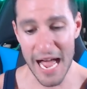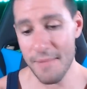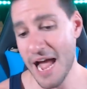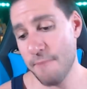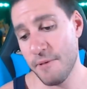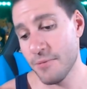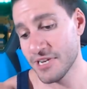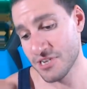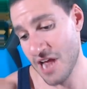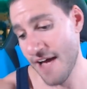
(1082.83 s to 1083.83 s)
I'm happy
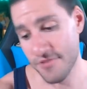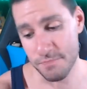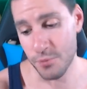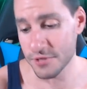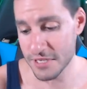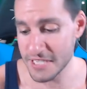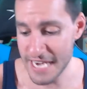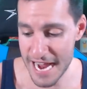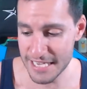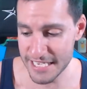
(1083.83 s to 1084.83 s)
we haven't pulled a
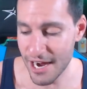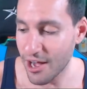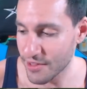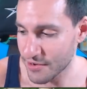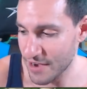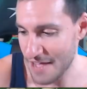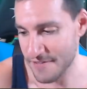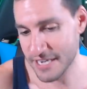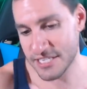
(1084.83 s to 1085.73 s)
Deancey holographic.